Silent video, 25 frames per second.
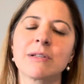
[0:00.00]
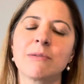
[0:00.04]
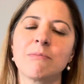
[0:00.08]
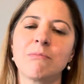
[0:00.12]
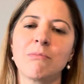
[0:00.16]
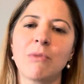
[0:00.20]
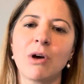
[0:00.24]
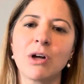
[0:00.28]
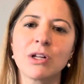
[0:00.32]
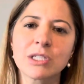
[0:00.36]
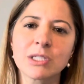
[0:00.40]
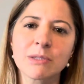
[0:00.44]
and
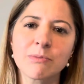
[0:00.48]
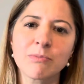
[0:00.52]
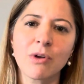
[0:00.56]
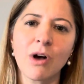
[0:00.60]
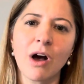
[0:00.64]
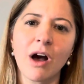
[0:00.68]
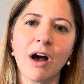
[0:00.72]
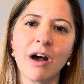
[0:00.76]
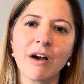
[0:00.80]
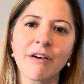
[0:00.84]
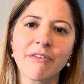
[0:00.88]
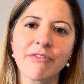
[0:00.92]
multiple
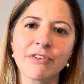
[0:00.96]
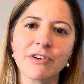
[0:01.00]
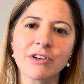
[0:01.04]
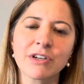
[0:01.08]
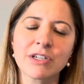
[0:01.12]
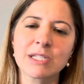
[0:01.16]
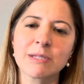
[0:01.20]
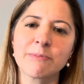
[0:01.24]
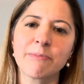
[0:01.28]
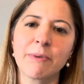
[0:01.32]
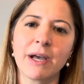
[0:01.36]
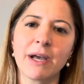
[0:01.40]

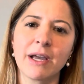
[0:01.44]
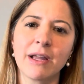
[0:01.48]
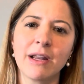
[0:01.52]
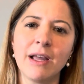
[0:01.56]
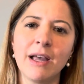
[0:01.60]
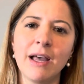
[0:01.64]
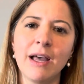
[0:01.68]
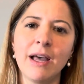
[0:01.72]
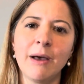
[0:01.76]
offers, but